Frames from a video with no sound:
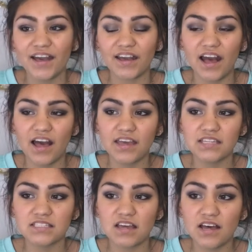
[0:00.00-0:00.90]

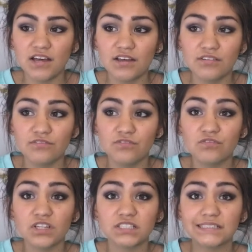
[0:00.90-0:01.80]
kind of
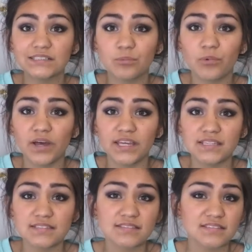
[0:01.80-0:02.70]

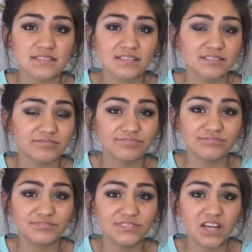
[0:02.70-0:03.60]
was
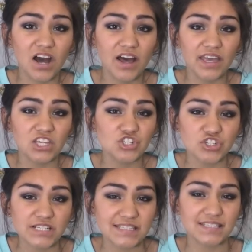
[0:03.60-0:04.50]
not
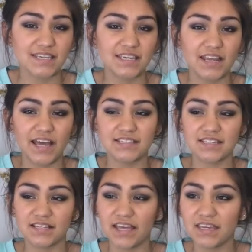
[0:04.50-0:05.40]
interested. I
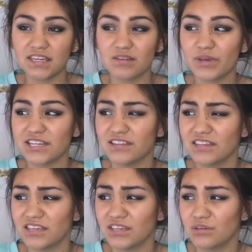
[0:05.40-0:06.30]
didn't like him. I didn't
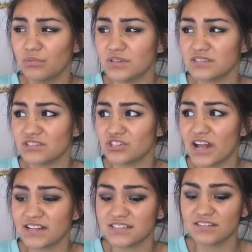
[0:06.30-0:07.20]
think he was
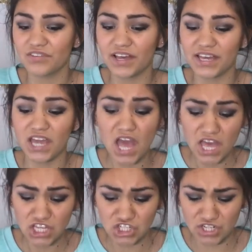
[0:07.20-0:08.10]
attractive. I
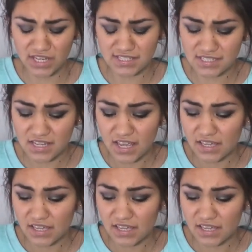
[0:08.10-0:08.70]
didn't